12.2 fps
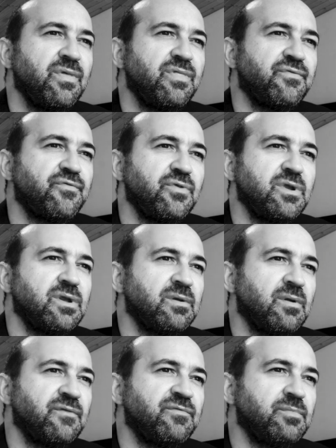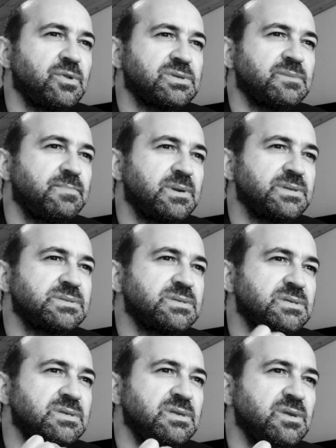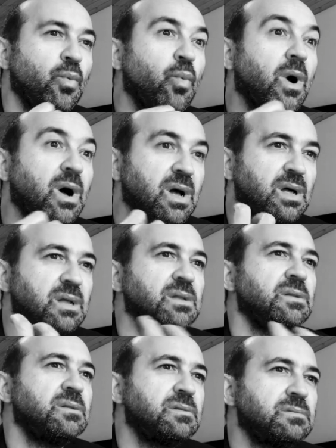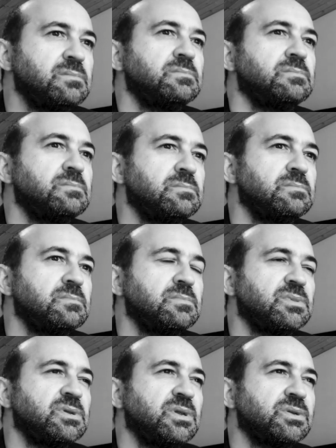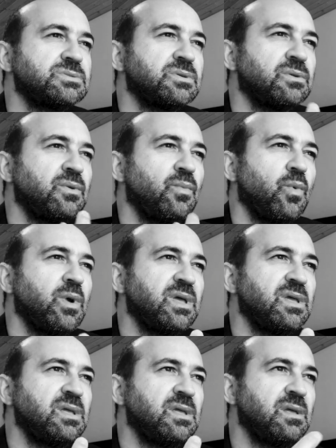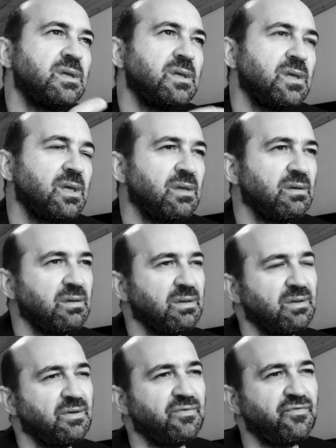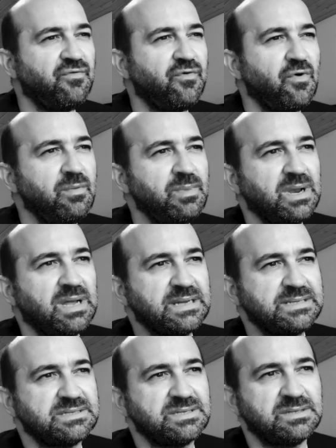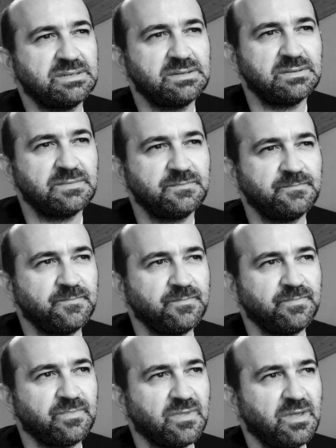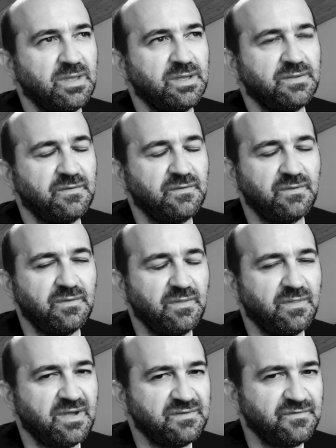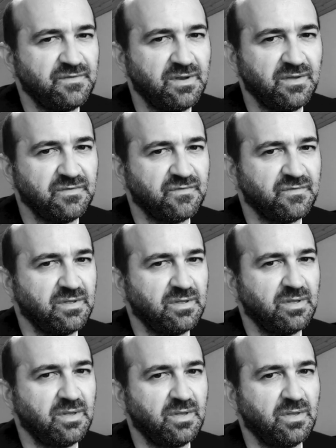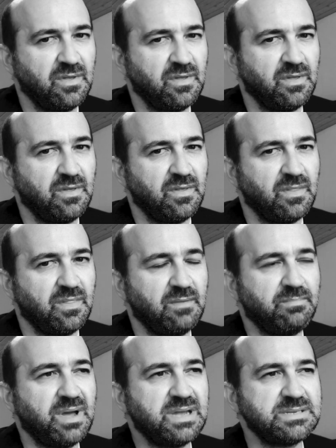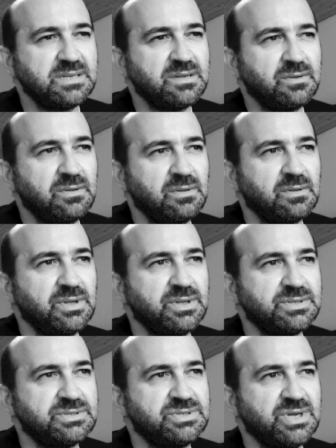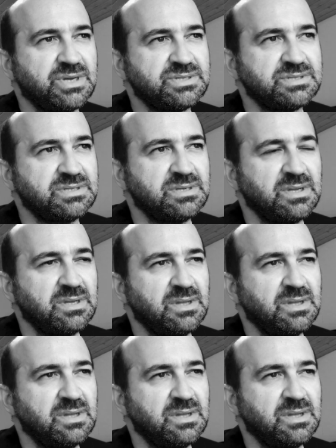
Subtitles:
the freedom of multiplicity while in a certain way formalizing it. That's philosophy. The bicycle is just